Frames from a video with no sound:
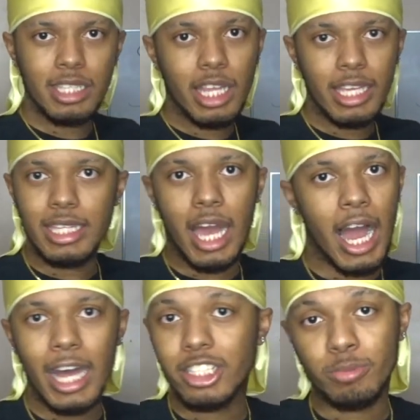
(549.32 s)
lane?
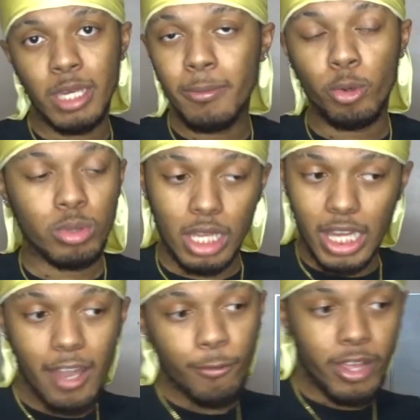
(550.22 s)
Nah, it's the people. The
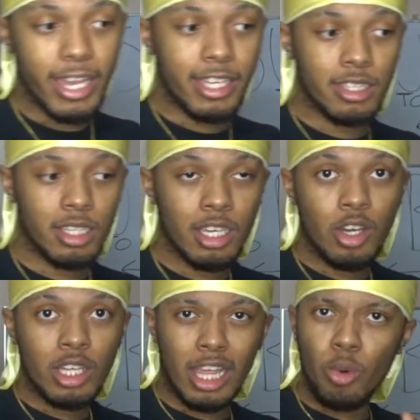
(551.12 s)
left lane,
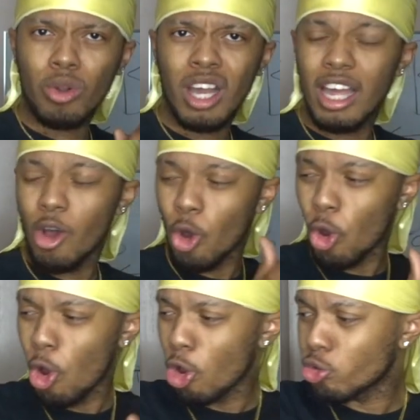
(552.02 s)
they'll cut
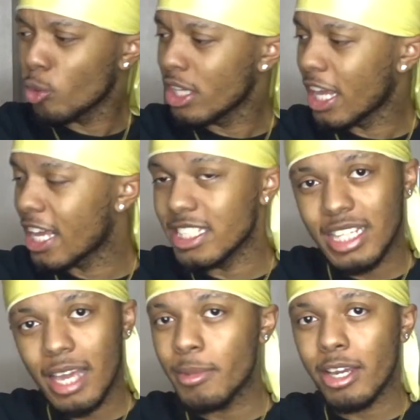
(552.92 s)
all 3 lanes,
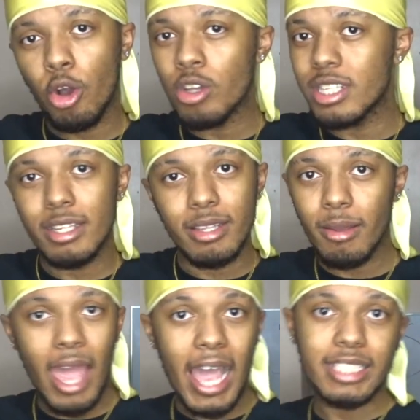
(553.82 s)
damn near causing
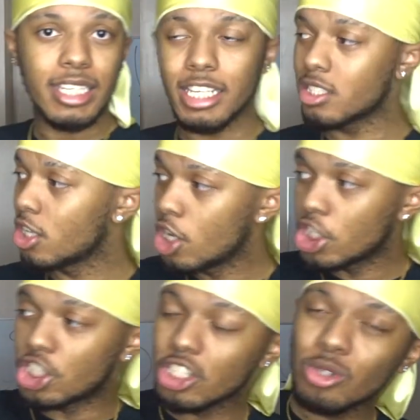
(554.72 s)
accidents
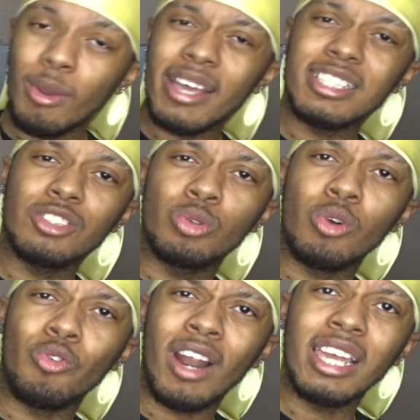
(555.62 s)
just to exit to the
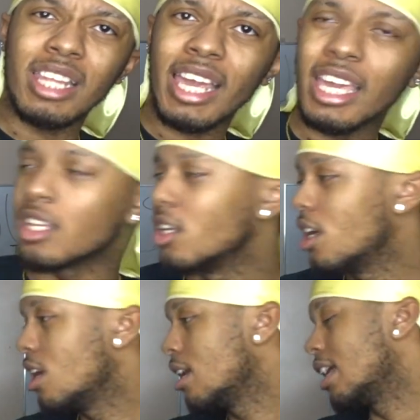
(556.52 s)
right lane.
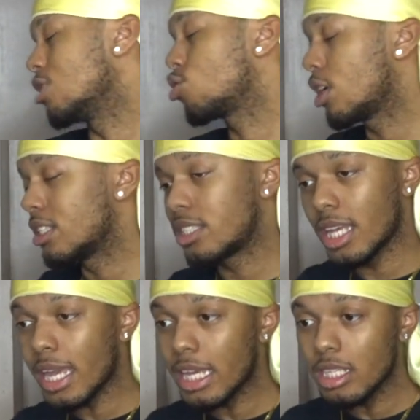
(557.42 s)
It's
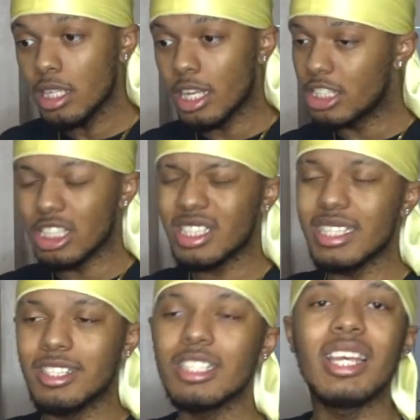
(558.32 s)
insane. It's just
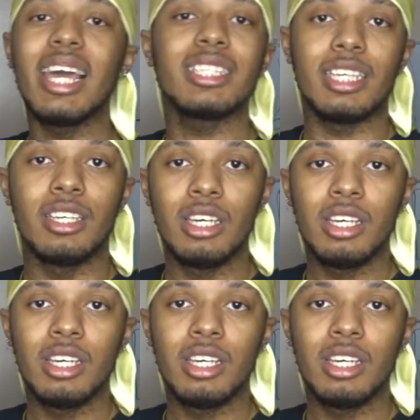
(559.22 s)
to exit.